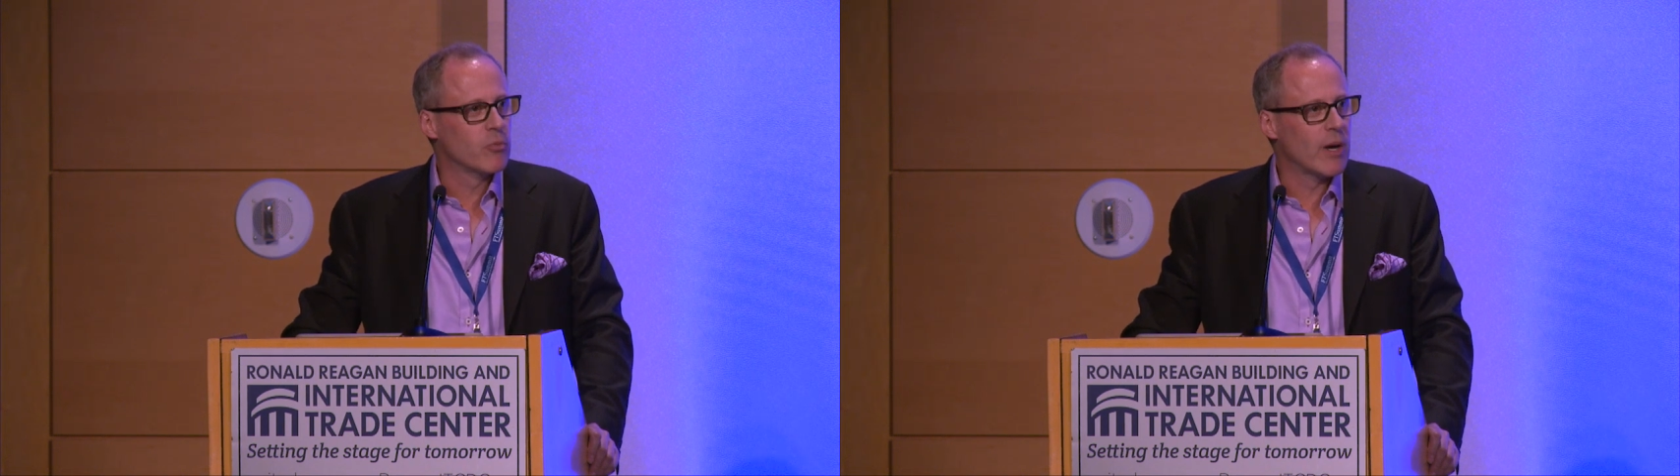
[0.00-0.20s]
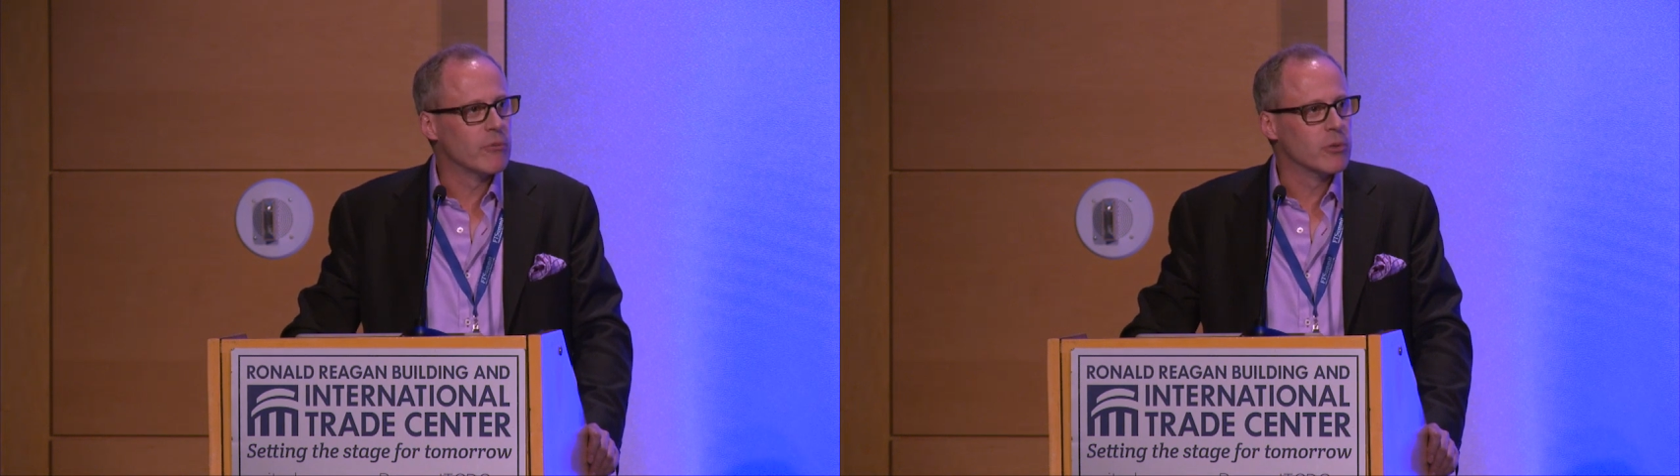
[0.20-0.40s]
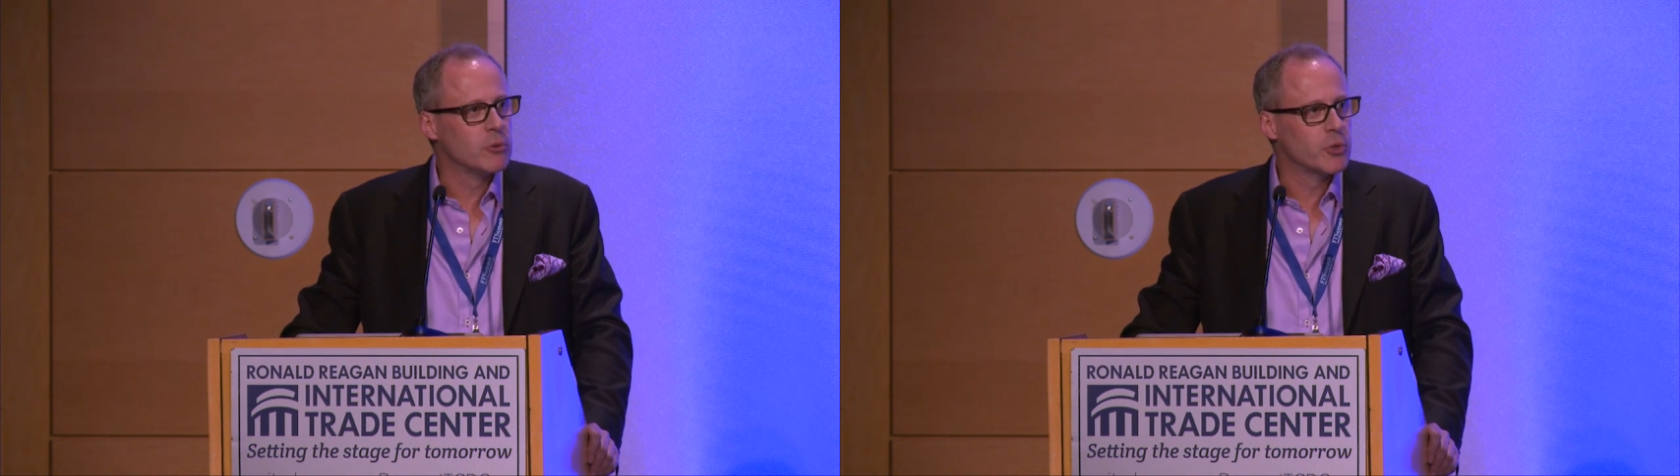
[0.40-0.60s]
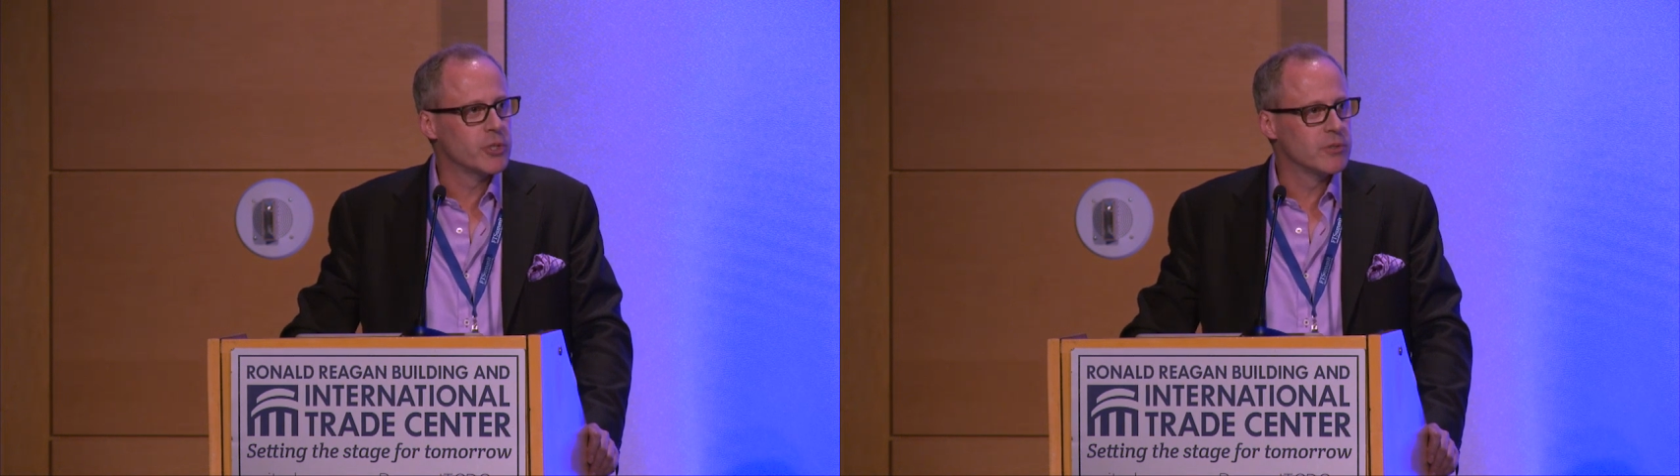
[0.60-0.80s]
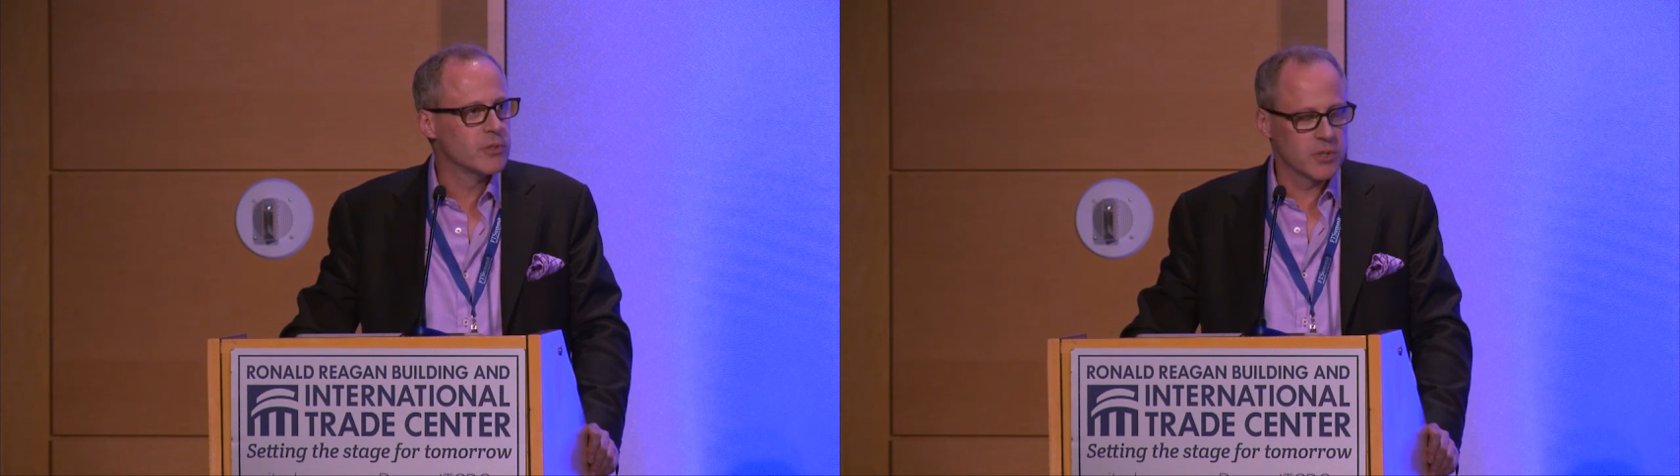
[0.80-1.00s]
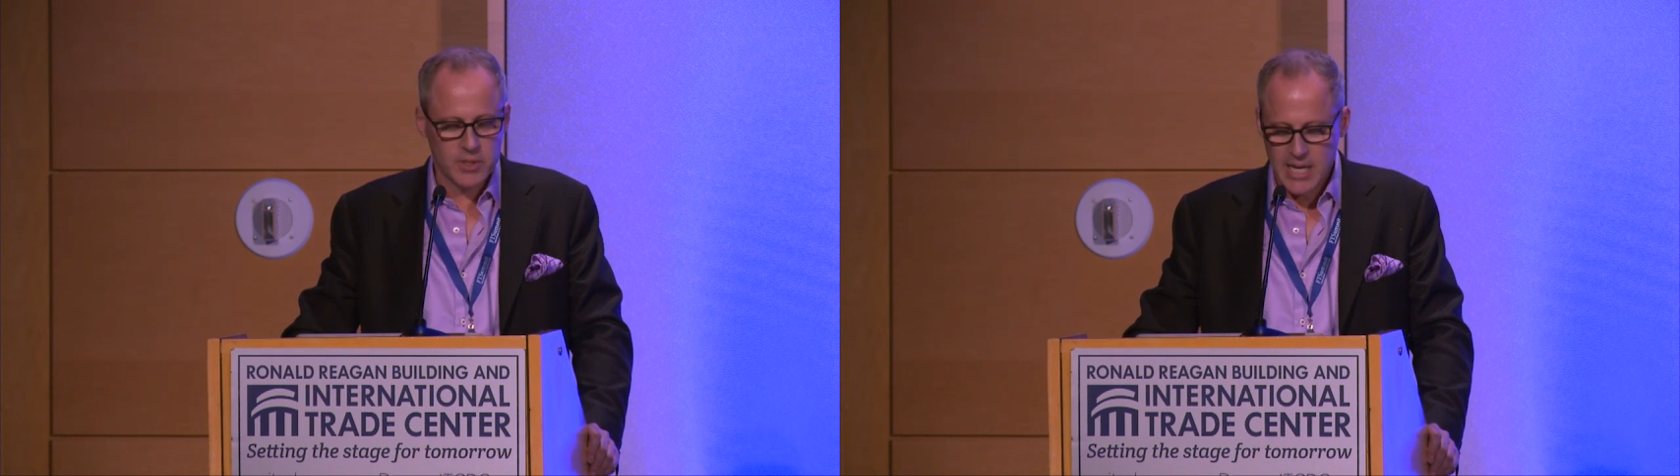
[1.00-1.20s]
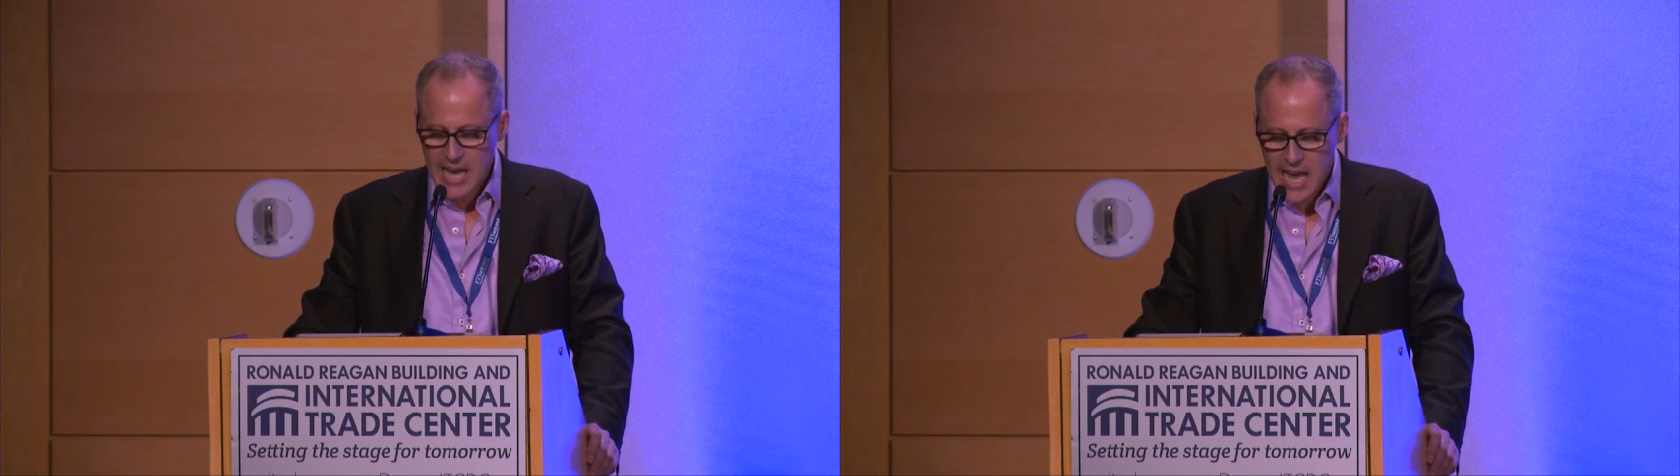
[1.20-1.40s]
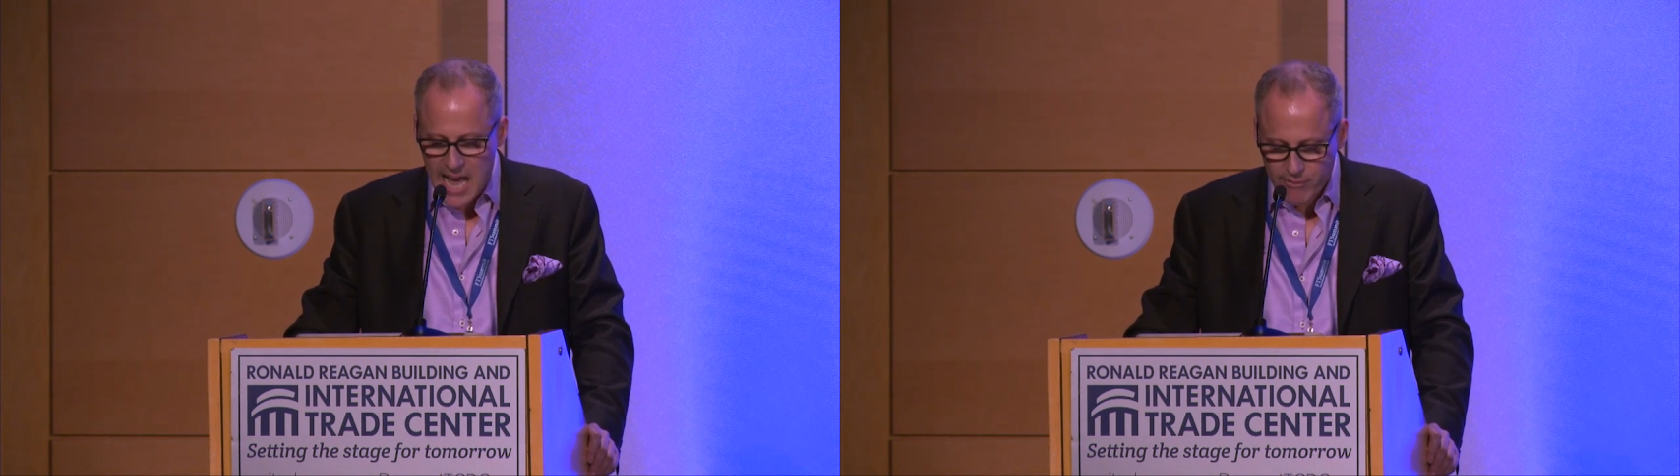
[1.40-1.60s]
revolutions
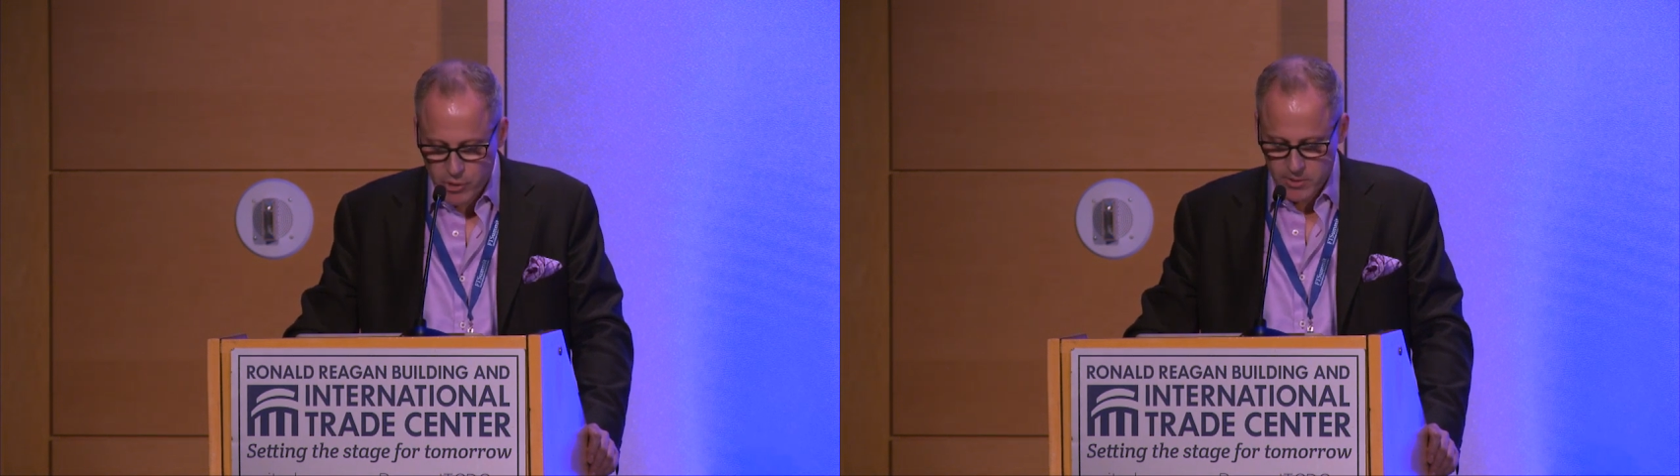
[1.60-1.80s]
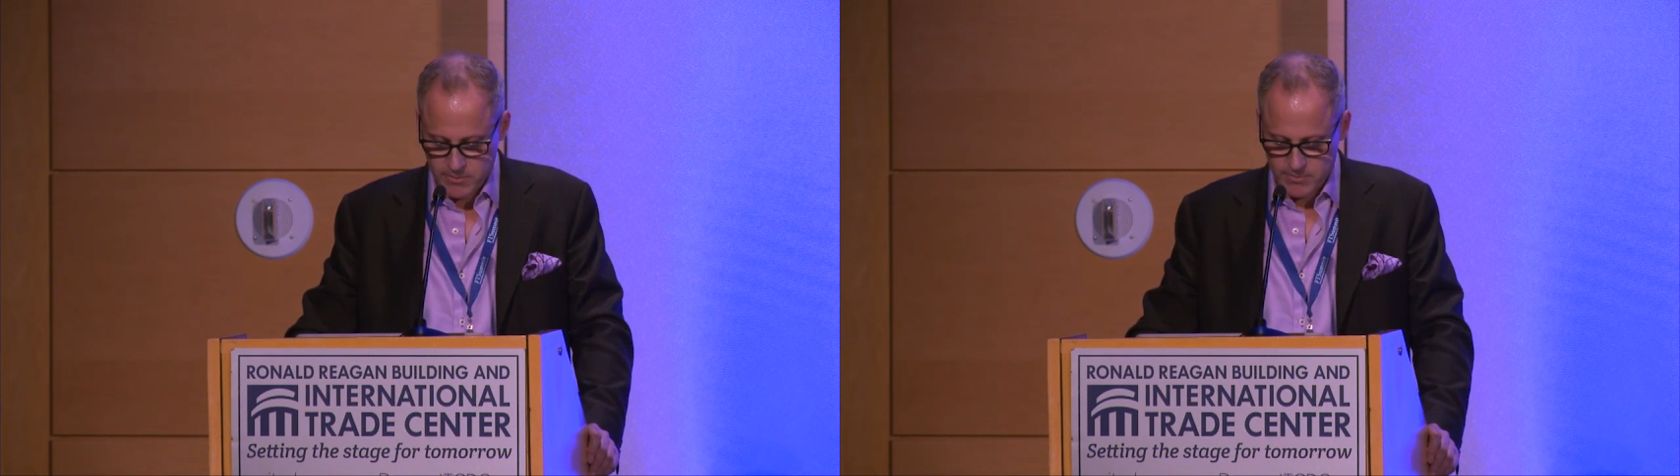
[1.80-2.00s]
ever.